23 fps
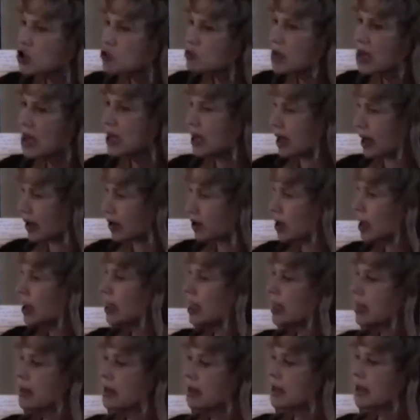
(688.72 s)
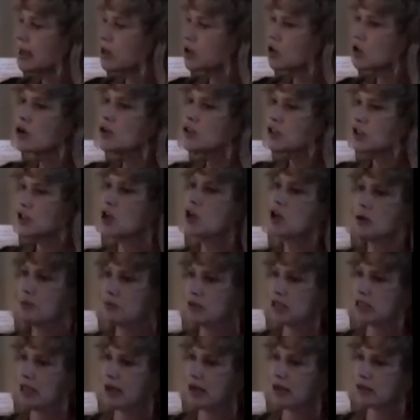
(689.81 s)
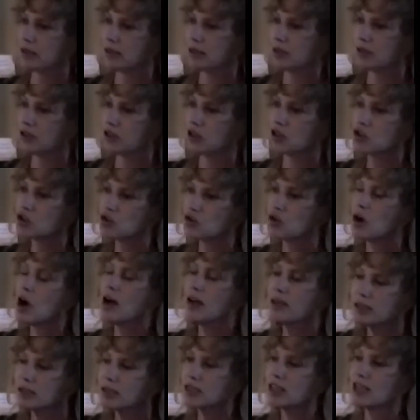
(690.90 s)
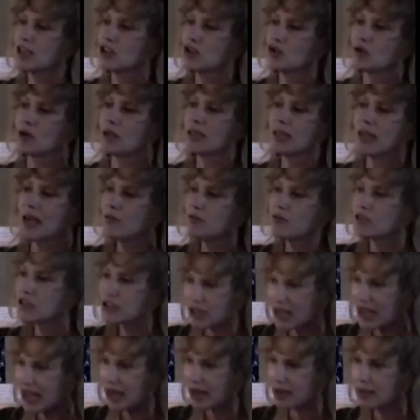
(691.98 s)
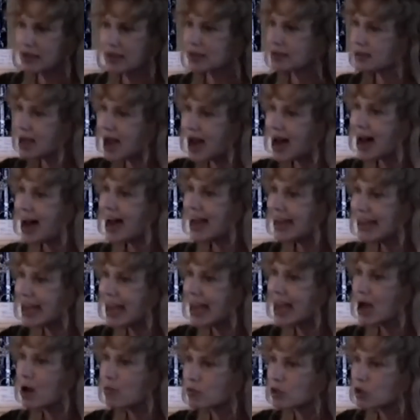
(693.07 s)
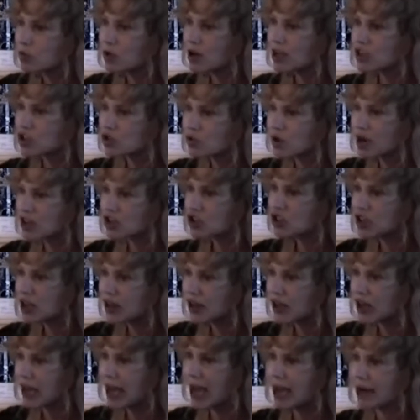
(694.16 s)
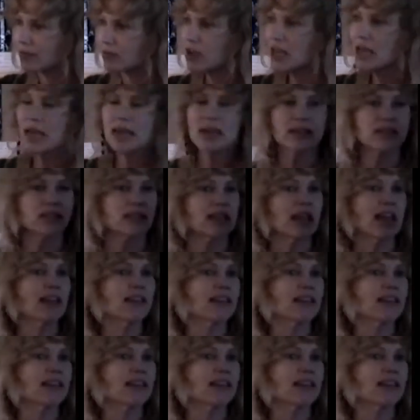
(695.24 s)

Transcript: meaning. In your circumstances, the strongest thing you can ever say is, I am the resurrection and the life. Say